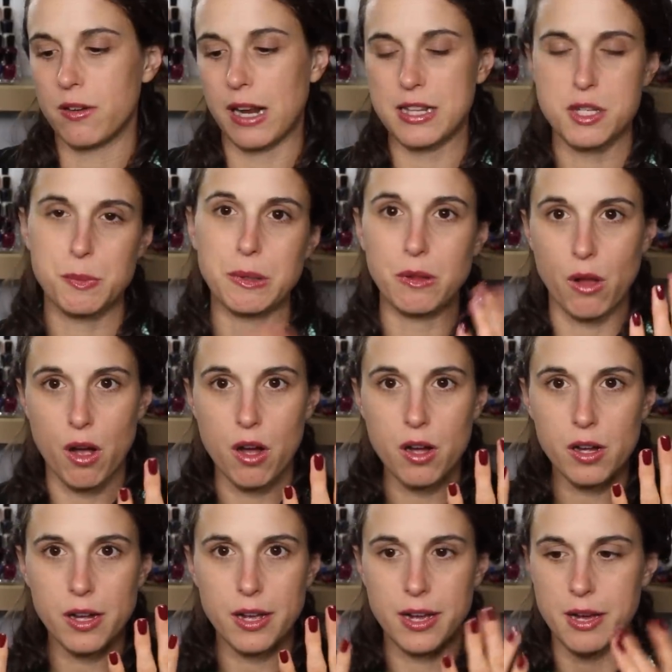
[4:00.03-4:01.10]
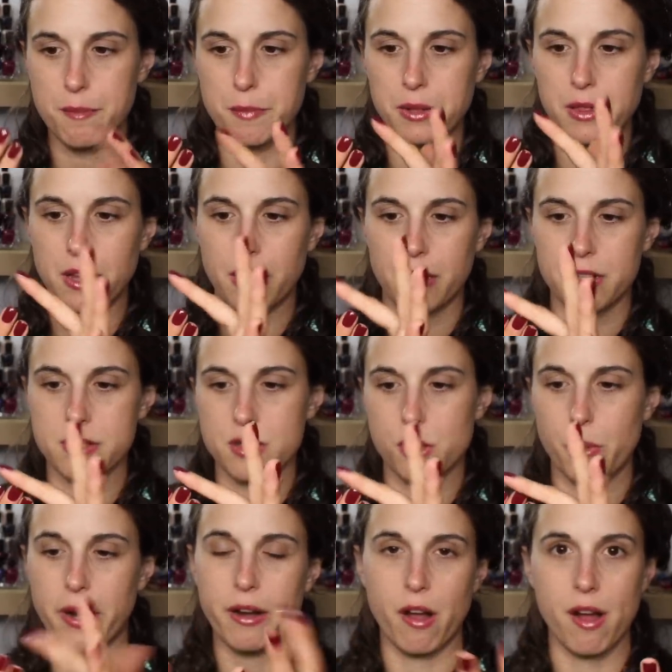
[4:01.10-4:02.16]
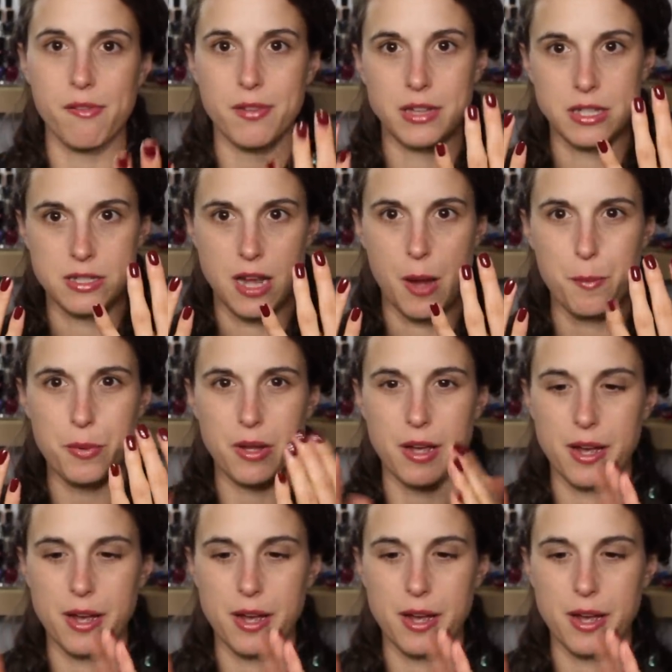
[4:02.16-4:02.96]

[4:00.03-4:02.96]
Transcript: not super long, but they're squared off at the top.